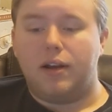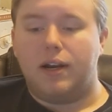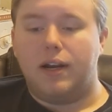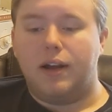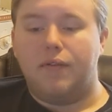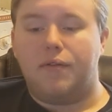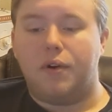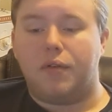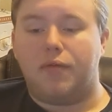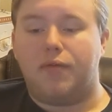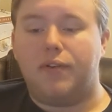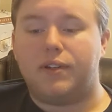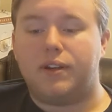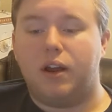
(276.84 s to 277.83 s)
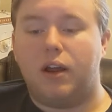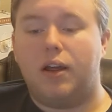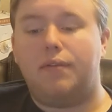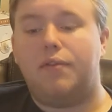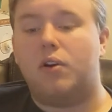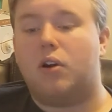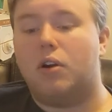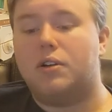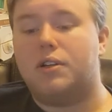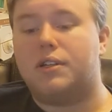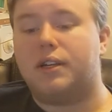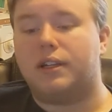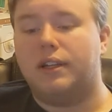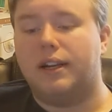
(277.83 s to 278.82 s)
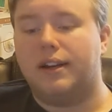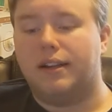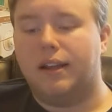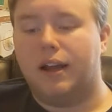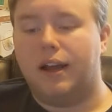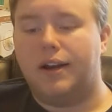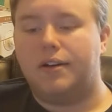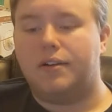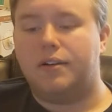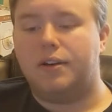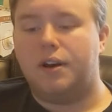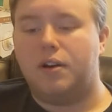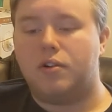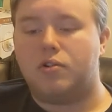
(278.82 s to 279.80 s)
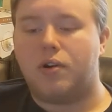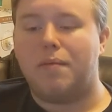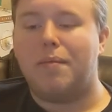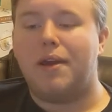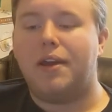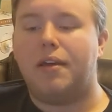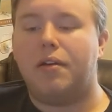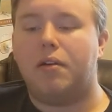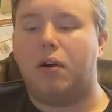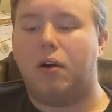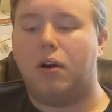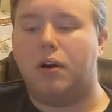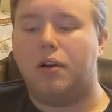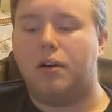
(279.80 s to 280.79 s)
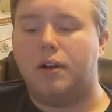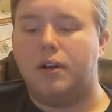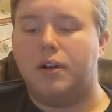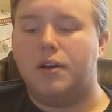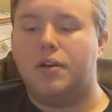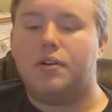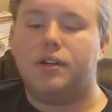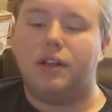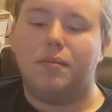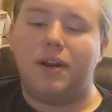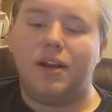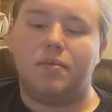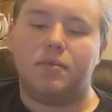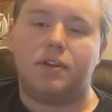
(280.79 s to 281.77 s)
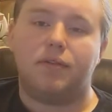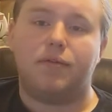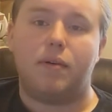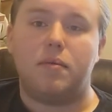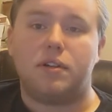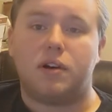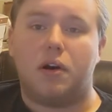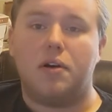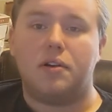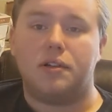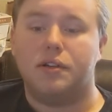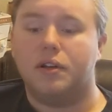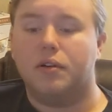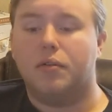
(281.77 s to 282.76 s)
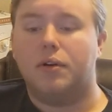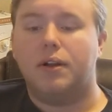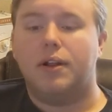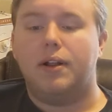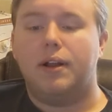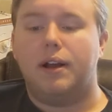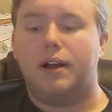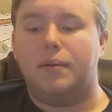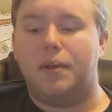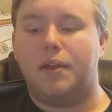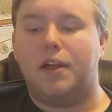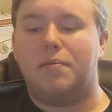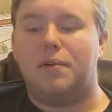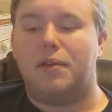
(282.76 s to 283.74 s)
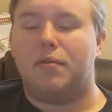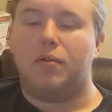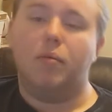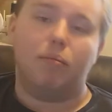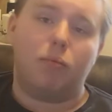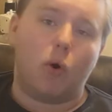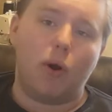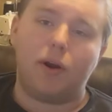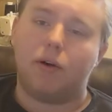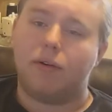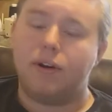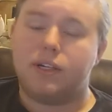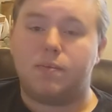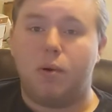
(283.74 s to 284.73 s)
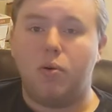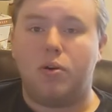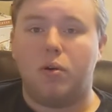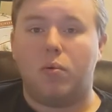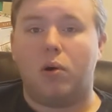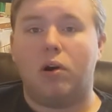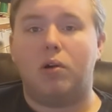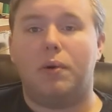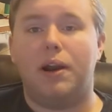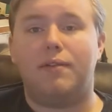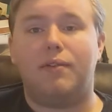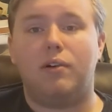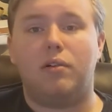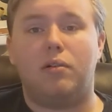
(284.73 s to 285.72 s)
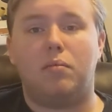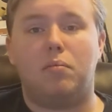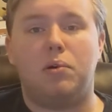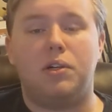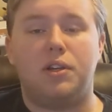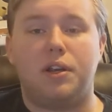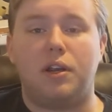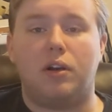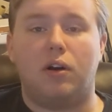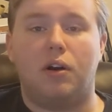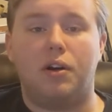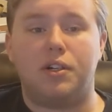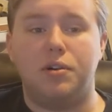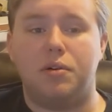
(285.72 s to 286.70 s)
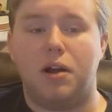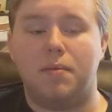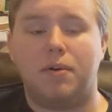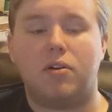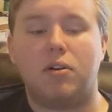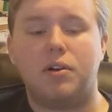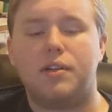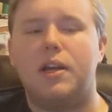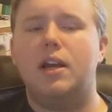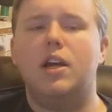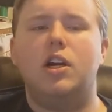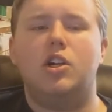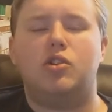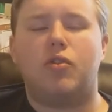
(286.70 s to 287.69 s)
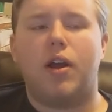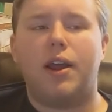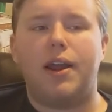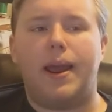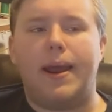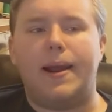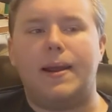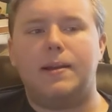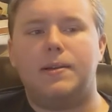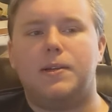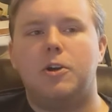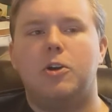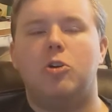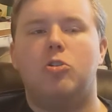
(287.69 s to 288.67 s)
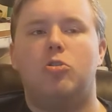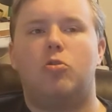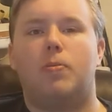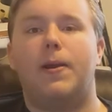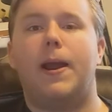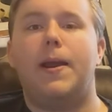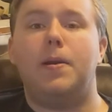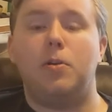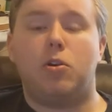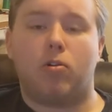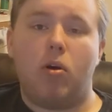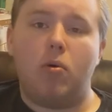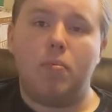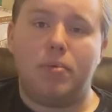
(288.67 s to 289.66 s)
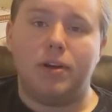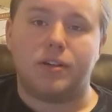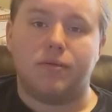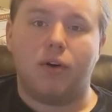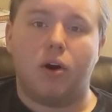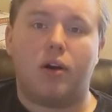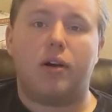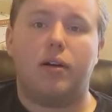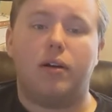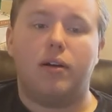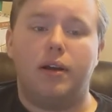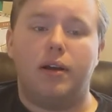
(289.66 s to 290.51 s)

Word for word: if you're artistically inclined, you know, try making art using the mediums that feminist artists do, whether that be through embroidery, spoken word, whatever particular artist you come across. Try and create your own piece of art